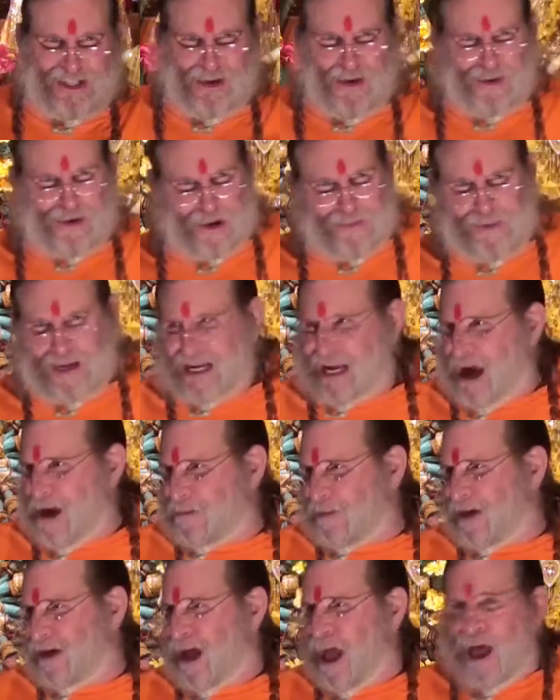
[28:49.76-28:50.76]
You could
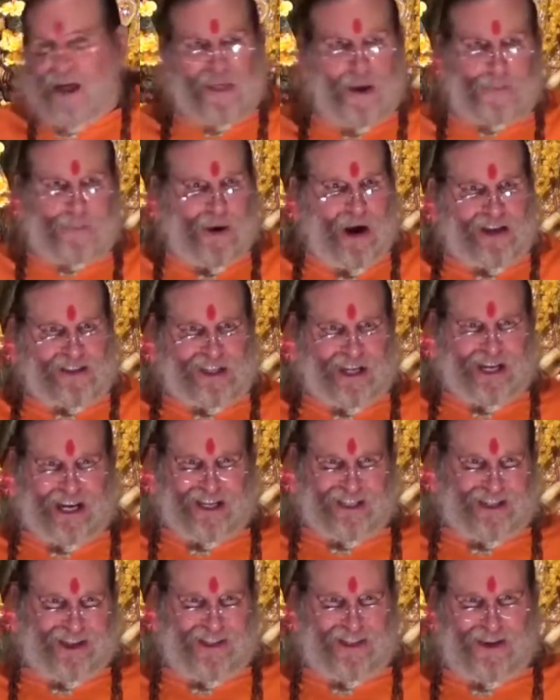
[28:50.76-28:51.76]
become a, the
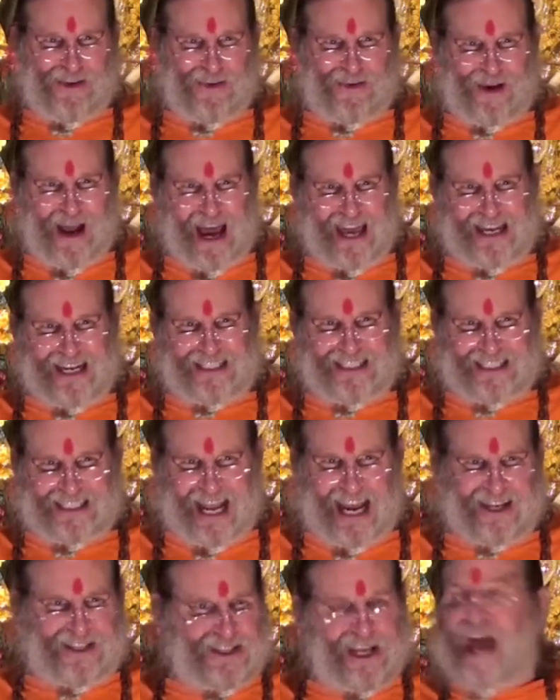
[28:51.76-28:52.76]
president of the United
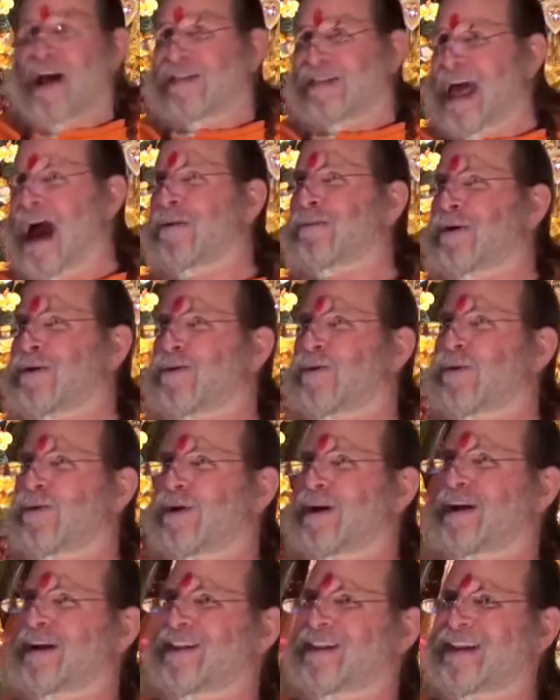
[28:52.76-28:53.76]
States. That would
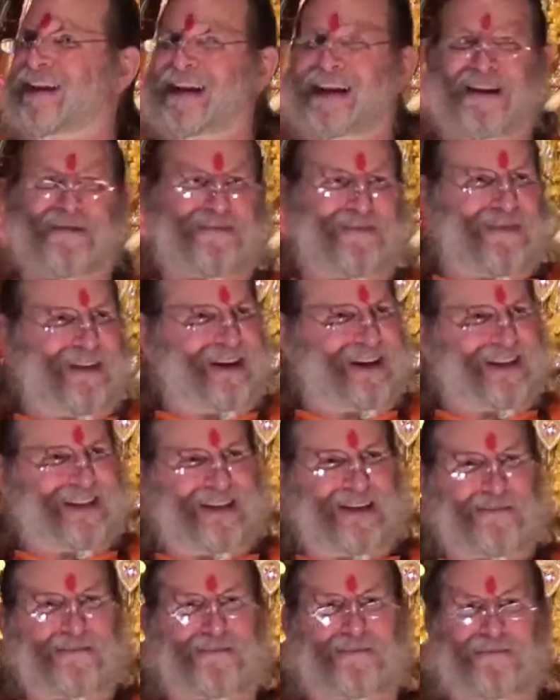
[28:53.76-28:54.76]
really
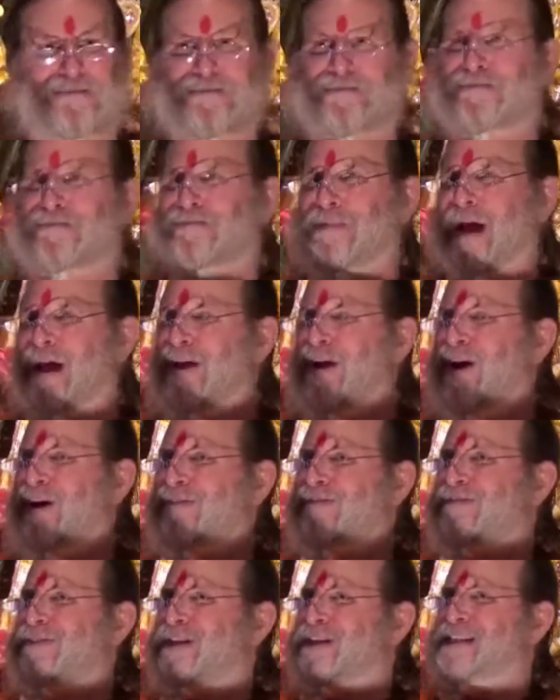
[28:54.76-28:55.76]
pay
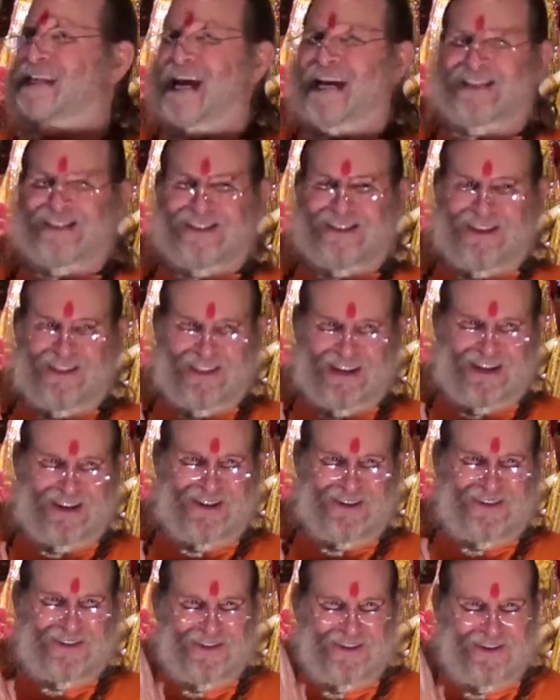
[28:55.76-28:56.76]
off the debt to the
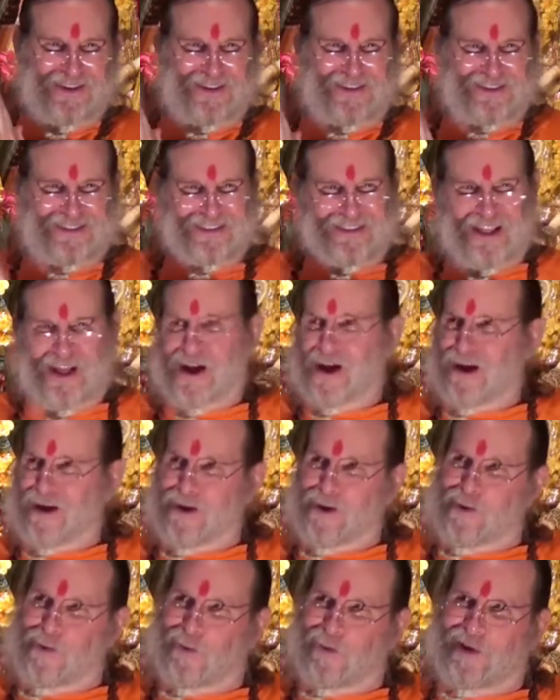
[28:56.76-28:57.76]
guru
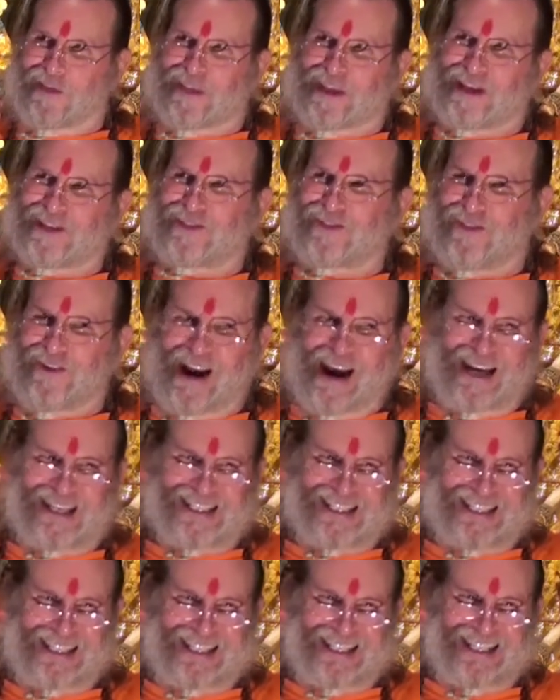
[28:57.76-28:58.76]
with
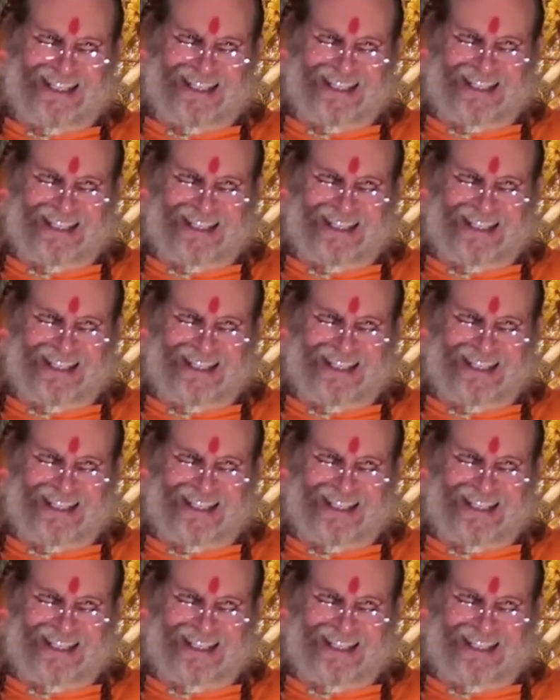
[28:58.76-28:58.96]
interest.